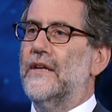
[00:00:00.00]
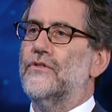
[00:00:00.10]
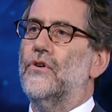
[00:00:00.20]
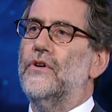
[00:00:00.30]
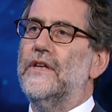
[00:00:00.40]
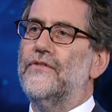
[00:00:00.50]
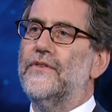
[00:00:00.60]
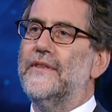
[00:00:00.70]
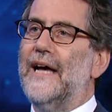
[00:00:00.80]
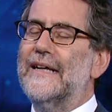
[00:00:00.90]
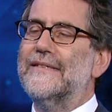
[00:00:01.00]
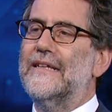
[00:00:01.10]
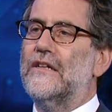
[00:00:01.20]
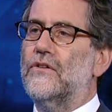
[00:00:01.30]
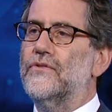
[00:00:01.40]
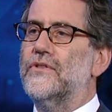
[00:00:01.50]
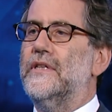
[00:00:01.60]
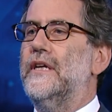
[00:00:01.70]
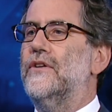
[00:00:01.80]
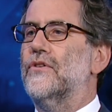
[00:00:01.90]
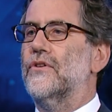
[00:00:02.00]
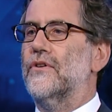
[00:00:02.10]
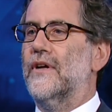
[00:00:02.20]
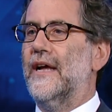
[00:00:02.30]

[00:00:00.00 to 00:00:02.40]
So it doesn't consider